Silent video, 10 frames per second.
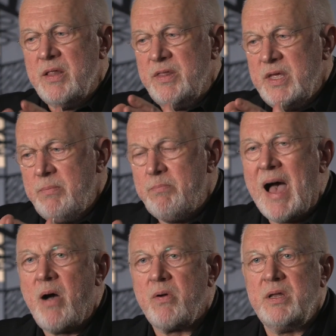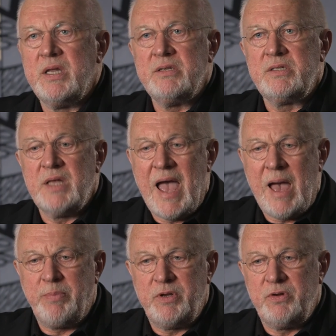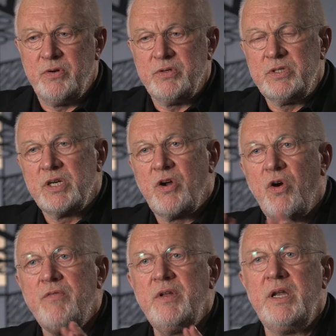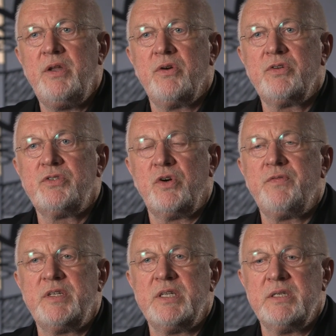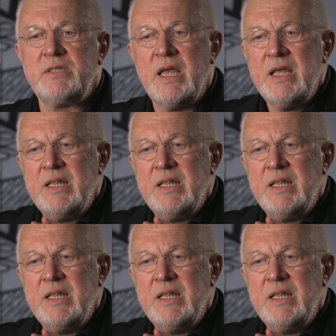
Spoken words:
the balconies, the apertures, the curvilinear surfaces.